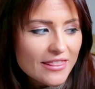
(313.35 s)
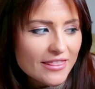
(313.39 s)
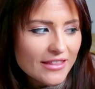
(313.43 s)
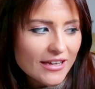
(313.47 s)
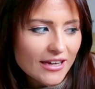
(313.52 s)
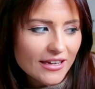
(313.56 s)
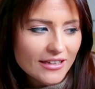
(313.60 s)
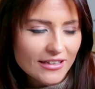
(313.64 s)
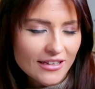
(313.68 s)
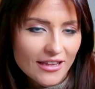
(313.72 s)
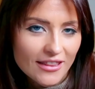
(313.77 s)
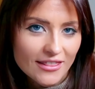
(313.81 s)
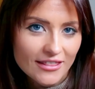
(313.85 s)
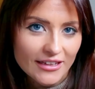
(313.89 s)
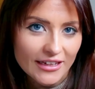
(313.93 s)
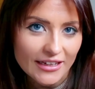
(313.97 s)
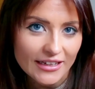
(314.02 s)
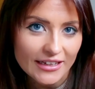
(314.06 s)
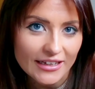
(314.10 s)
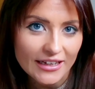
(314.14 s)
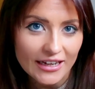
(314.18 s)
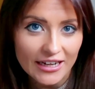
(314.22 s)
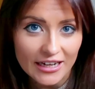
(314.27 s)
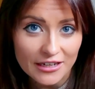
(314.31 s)
then
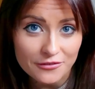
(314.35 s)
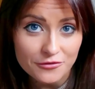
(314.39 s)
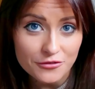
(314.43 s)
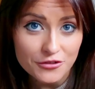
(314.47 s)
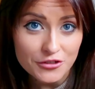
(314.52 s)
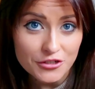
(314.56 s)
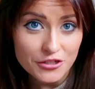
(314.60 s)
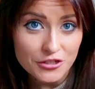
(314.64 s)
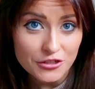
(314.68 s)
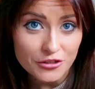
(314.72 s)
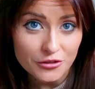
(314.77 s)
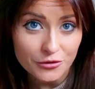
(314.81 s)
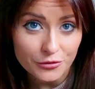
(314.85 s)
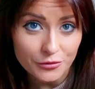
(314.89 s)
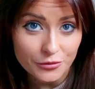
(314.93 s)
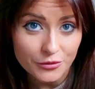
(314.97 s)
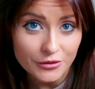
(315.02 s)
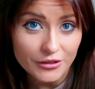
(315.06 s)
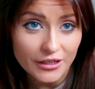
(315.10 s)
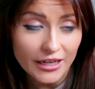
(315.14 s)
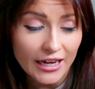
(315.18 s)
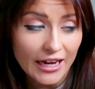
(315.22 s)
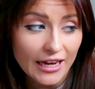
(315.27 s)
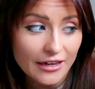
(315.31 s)
they have
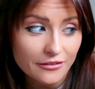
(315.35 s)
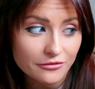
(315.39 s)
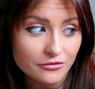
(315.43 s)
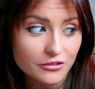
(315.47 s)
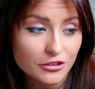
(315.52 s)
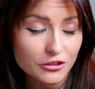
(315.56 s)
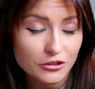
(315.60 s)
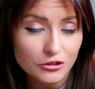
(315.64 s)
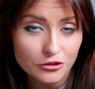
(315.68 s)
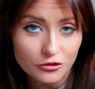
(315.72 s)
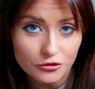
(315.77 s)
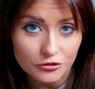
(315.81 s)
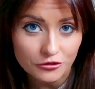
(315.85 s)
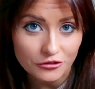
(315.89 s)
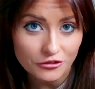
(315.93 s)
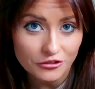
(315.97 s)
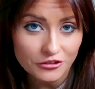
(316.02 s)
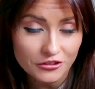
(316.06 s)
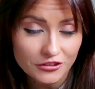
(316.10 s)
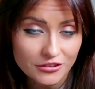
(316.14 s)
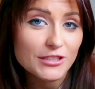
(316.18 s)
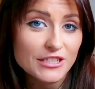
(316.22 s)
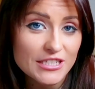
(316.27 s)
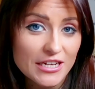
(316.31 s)
to have the
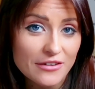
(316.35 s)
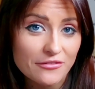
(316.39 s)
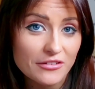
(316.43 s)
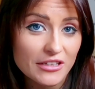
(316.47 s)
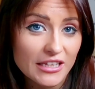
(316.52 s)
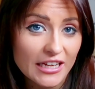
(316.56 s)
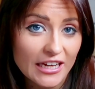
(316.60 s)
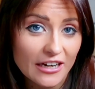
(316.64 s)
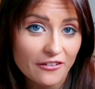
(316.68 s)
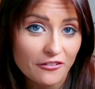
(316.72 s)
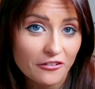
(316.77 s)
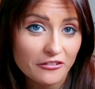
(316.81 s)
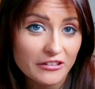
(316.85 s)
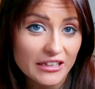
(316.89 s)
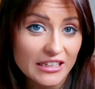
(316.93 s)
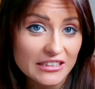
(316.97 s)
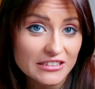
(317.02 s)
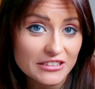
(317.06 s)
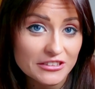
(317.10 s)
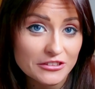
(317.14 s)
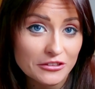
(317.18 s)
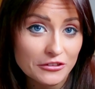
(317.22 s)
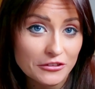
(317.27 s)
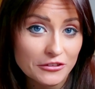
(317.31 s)
sauce whichever the arrow
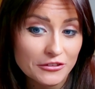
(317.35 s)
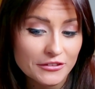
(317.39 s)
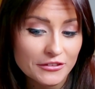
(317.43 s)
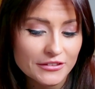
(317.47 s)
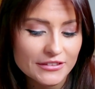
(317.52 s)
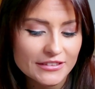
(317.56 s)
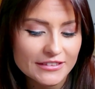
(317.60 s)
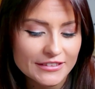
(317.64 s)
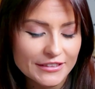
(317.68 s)
lands on.